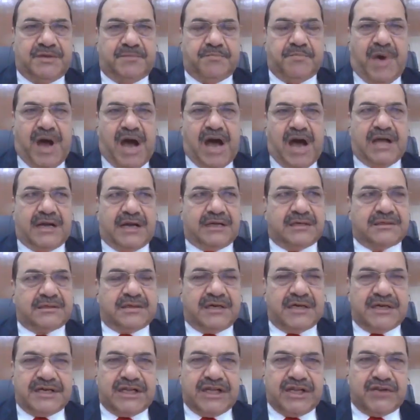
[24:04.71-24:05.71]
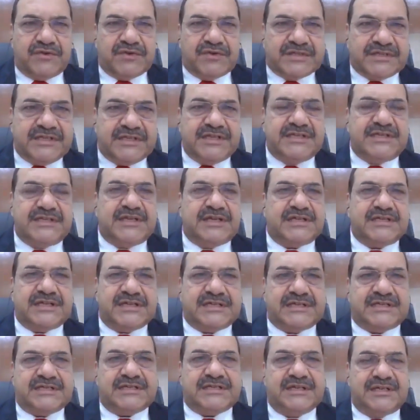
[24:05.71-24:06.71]
The bar continuously
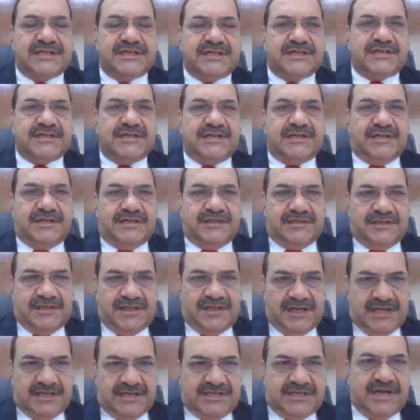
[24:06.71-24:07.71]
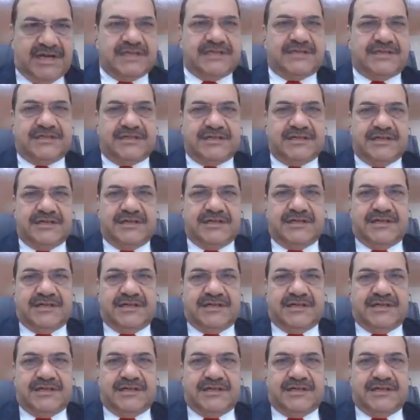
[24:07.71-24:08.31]
judges the judge,